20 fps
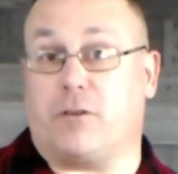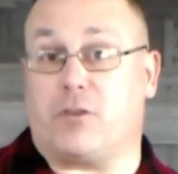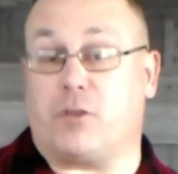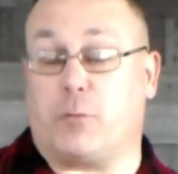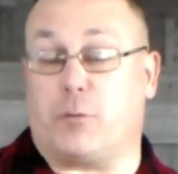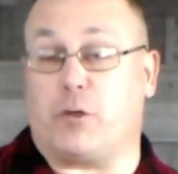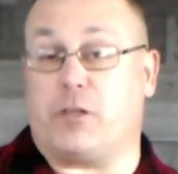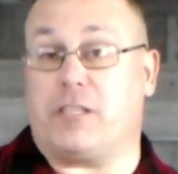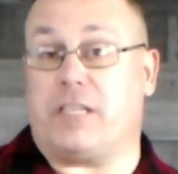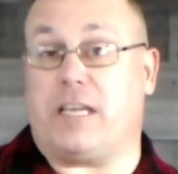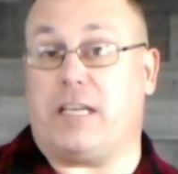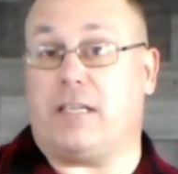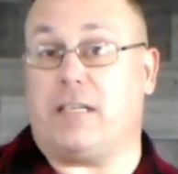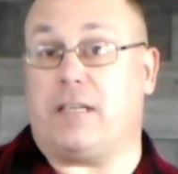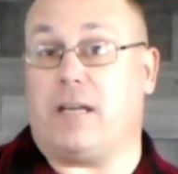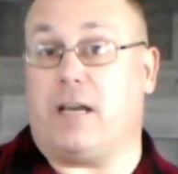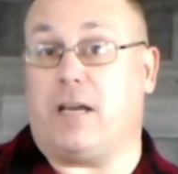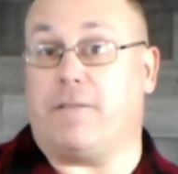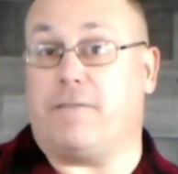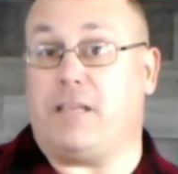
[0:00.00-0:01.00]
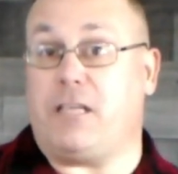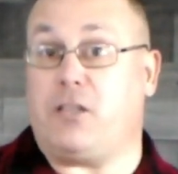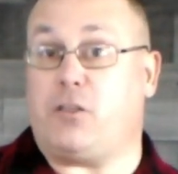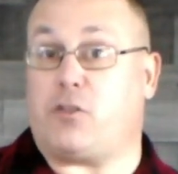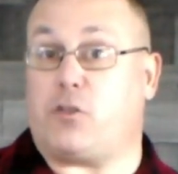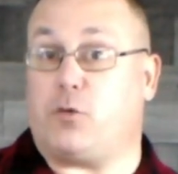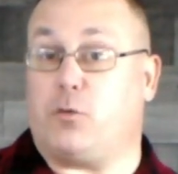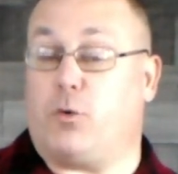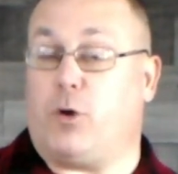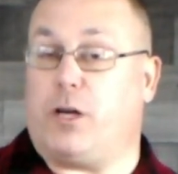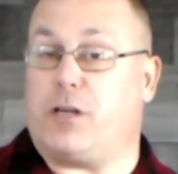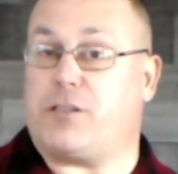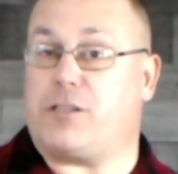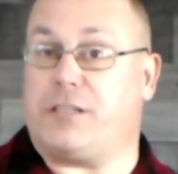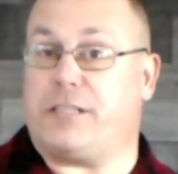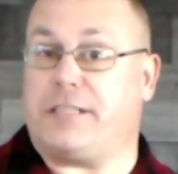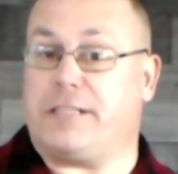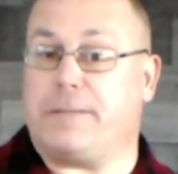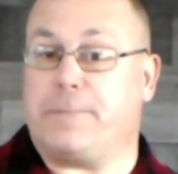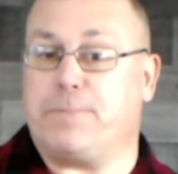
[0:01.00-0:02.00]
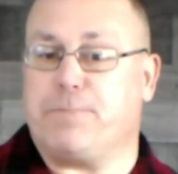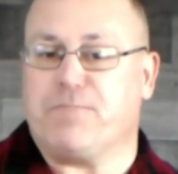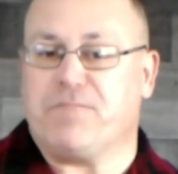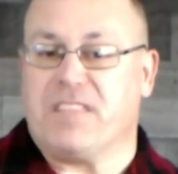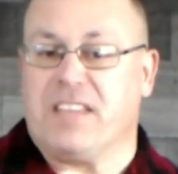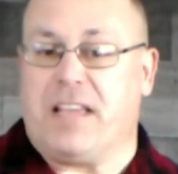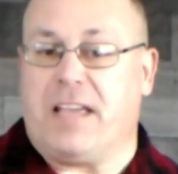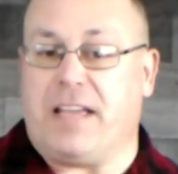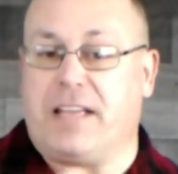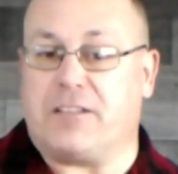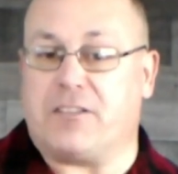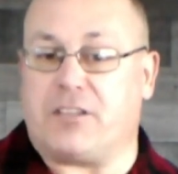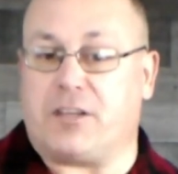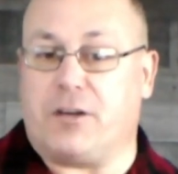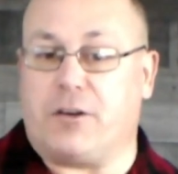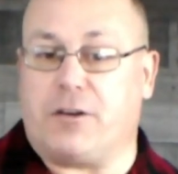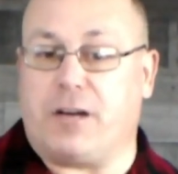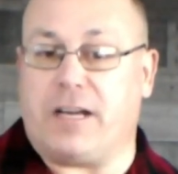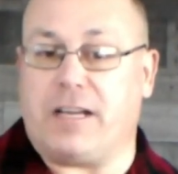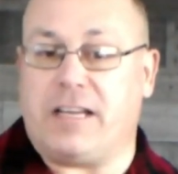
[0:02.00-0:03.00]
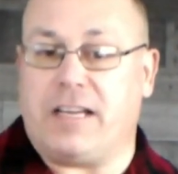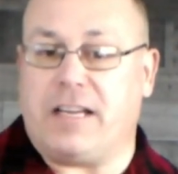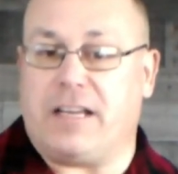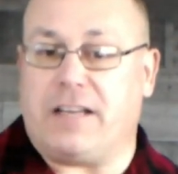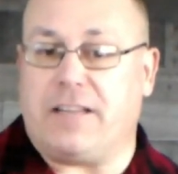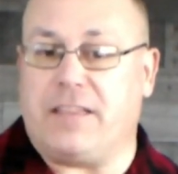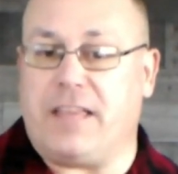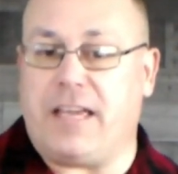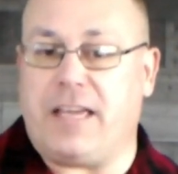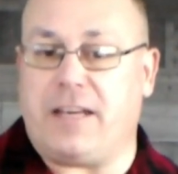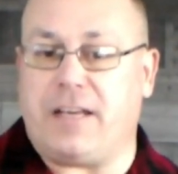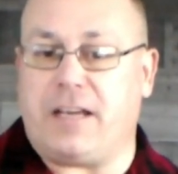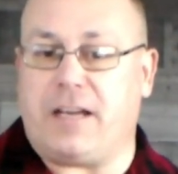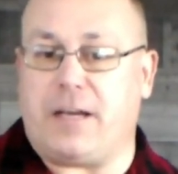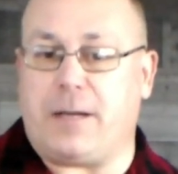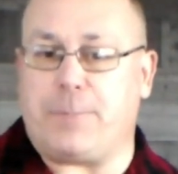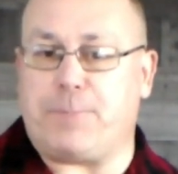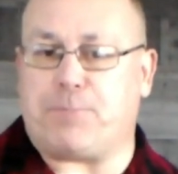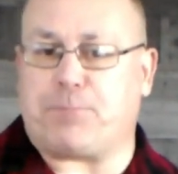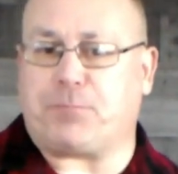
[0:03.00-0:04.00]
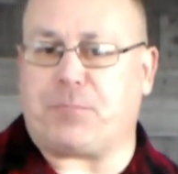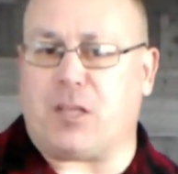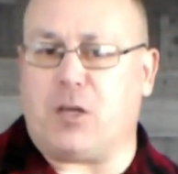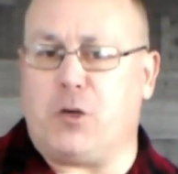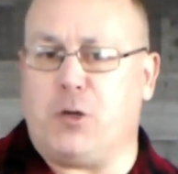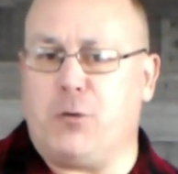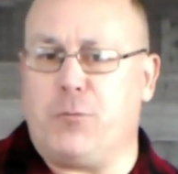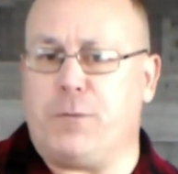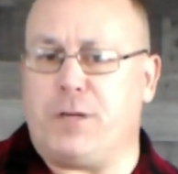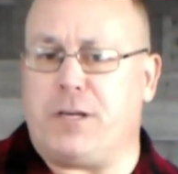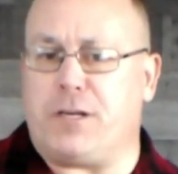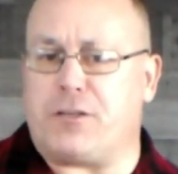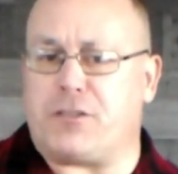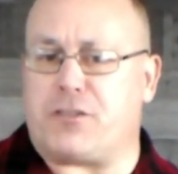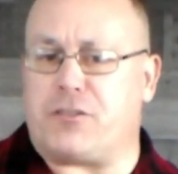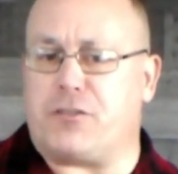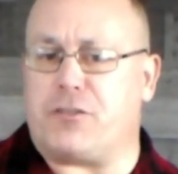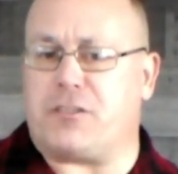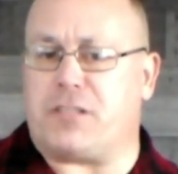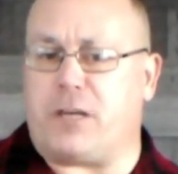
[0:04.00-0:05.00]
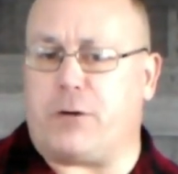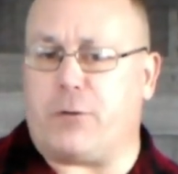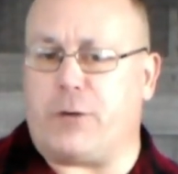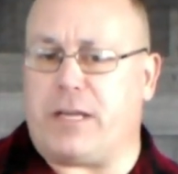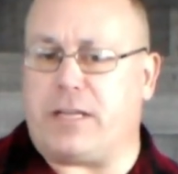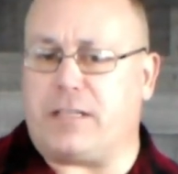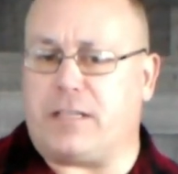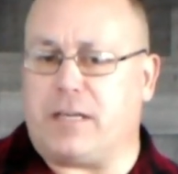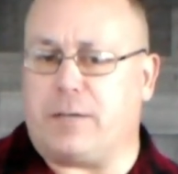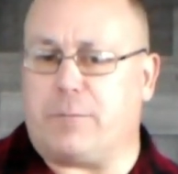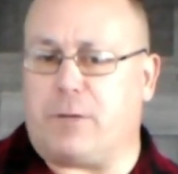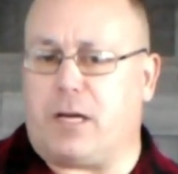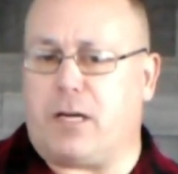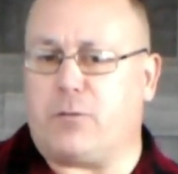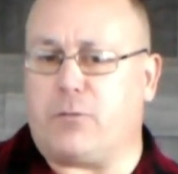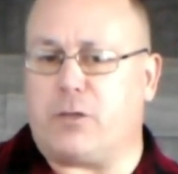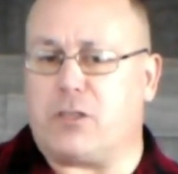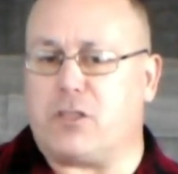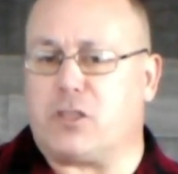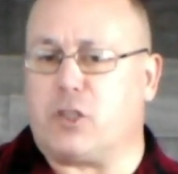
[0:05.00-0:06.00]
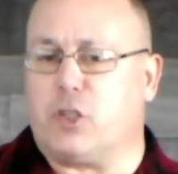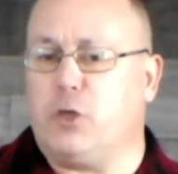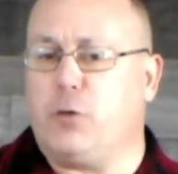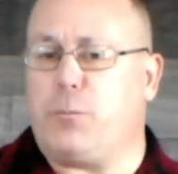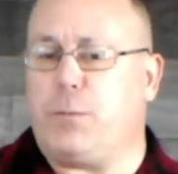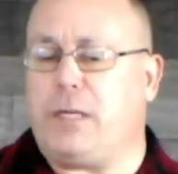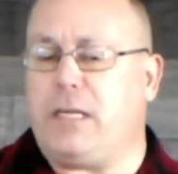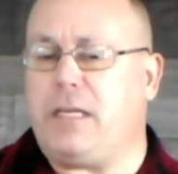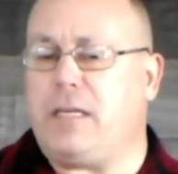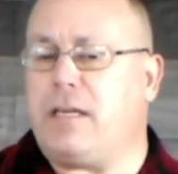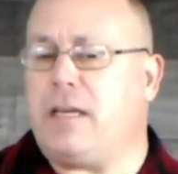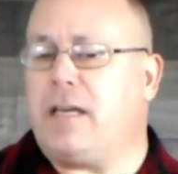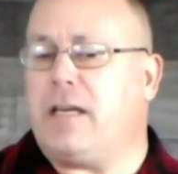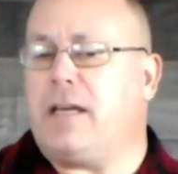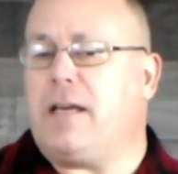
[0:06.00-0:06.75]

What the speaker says: superintendent of Eastern Washington. And so new ministers that we had come on was Lupe